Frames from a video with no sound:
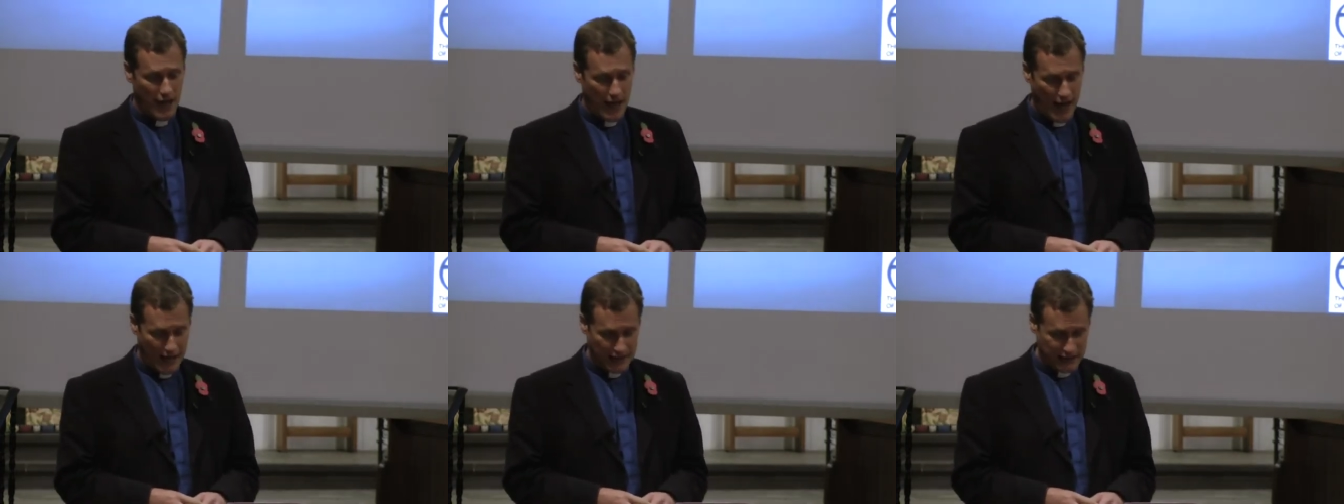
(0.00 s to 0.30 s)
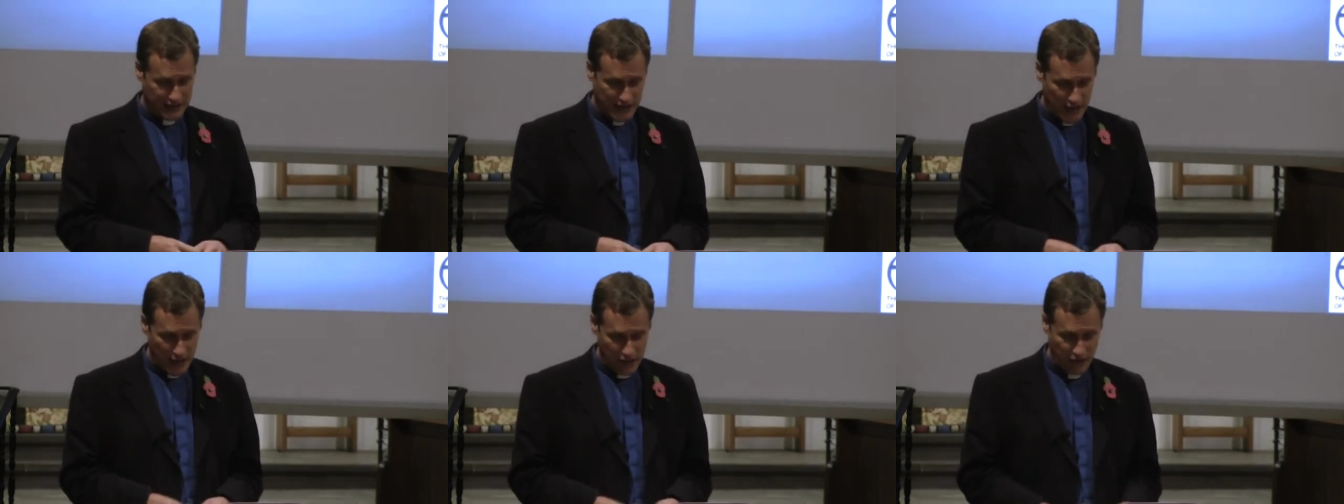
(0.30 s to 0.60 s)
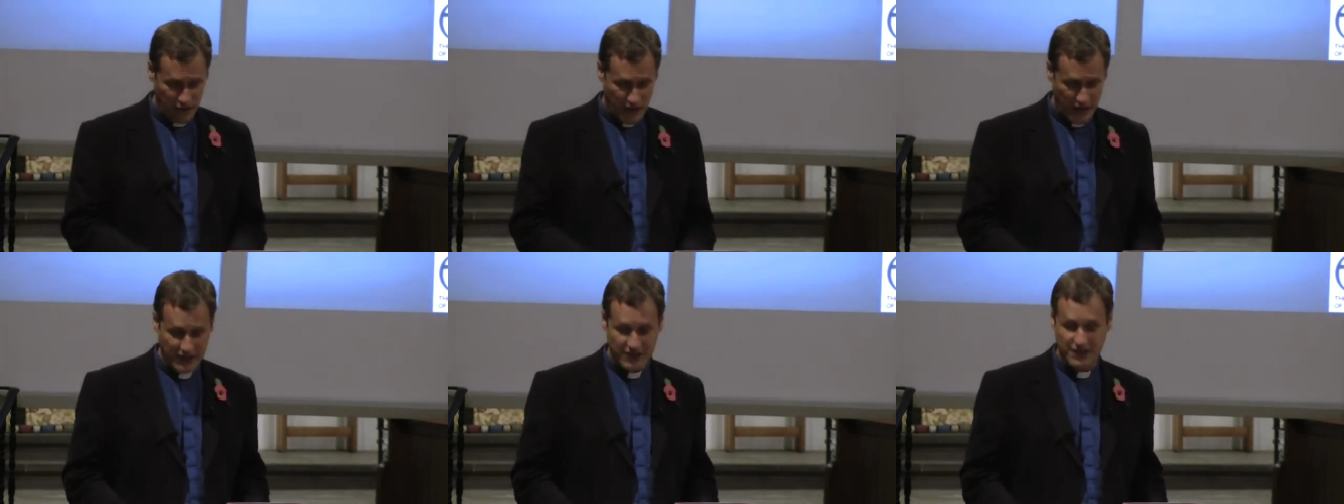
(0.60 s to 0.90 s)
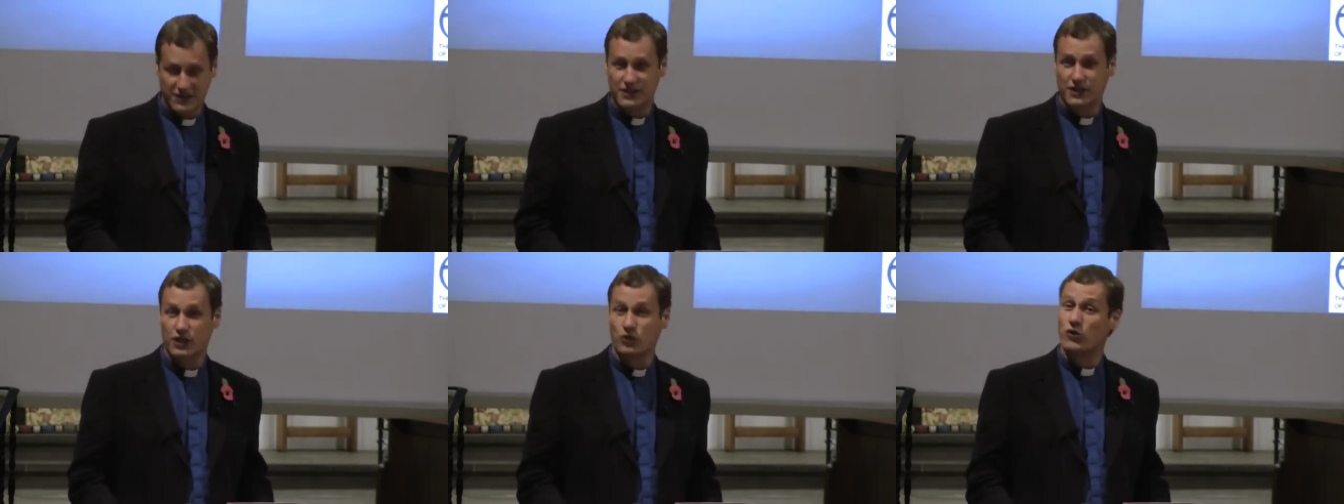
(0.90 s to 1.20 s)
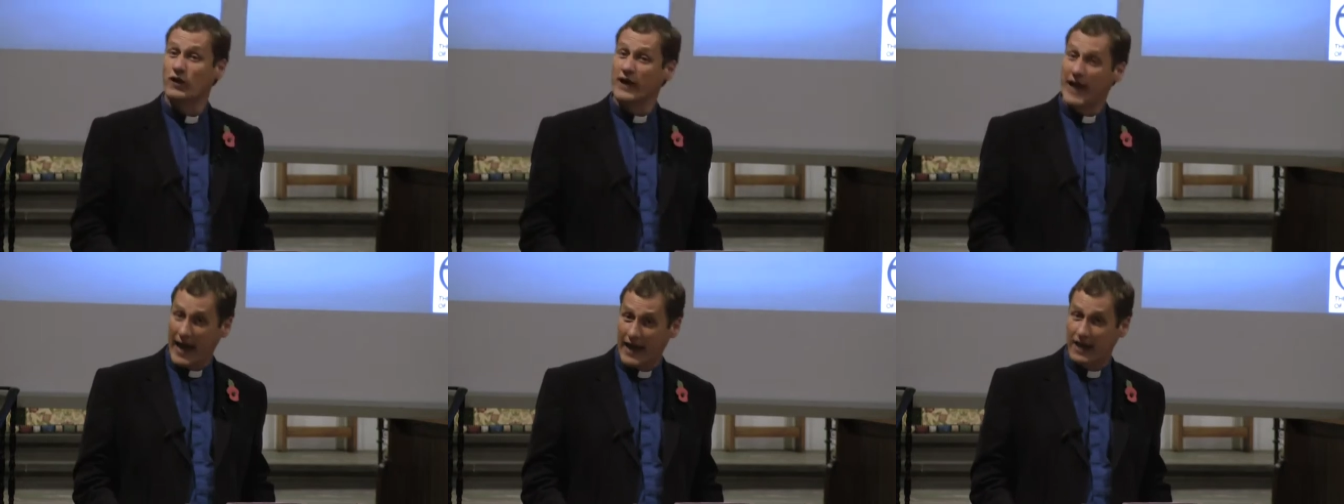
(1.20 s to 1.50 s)
as they face the
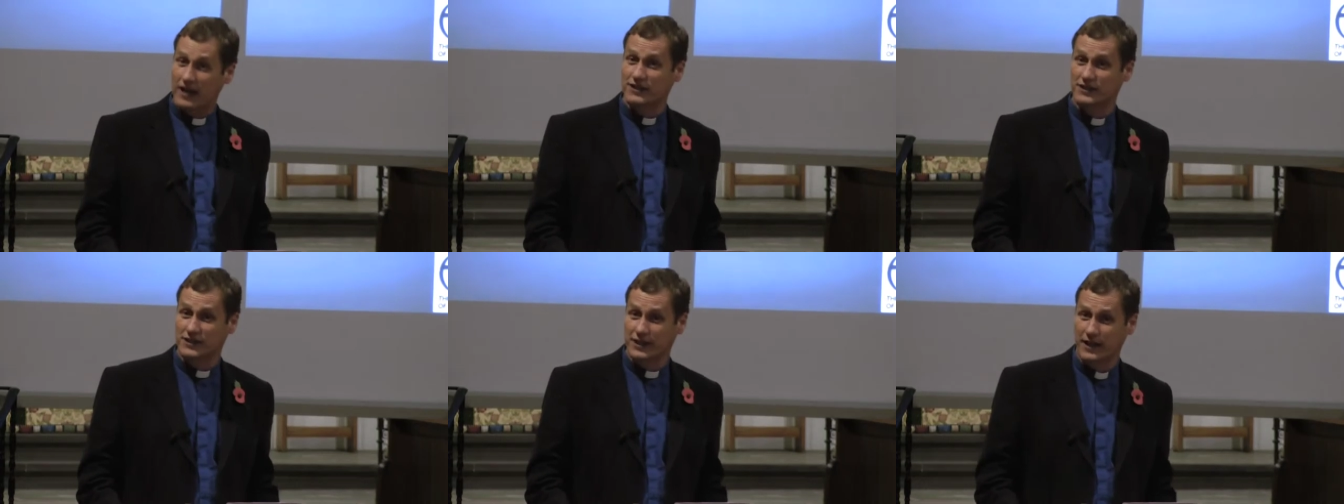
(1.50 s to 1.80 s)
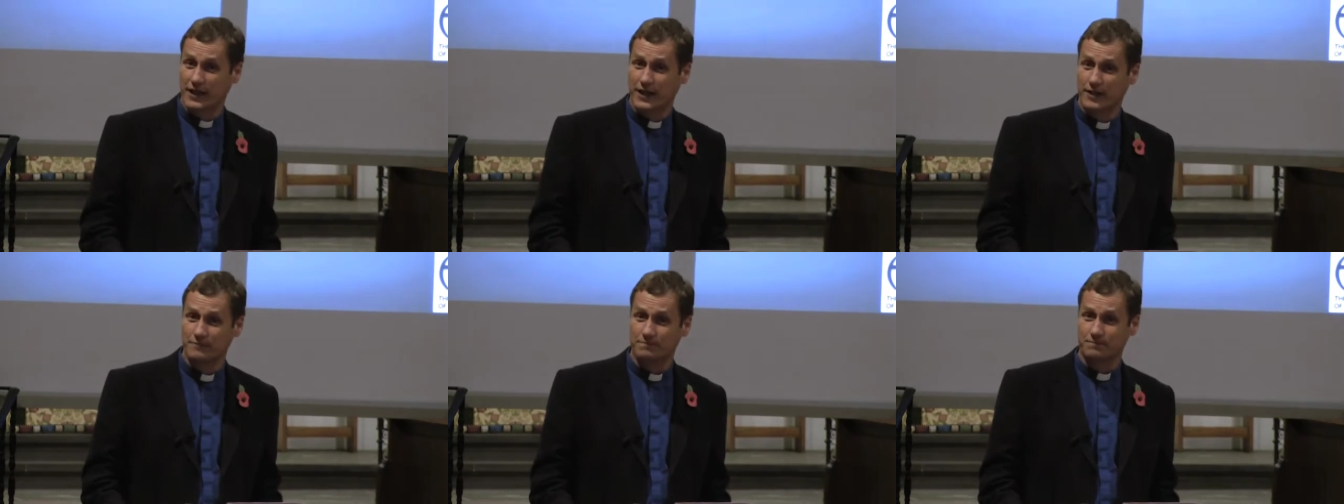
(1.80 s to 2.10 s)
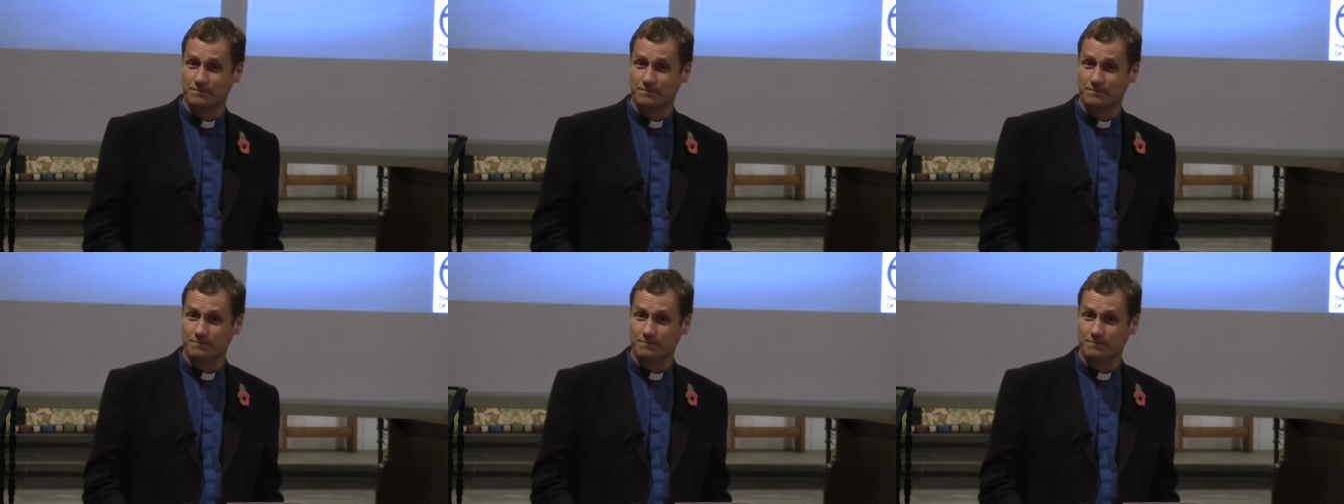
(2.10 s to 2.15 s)
reality,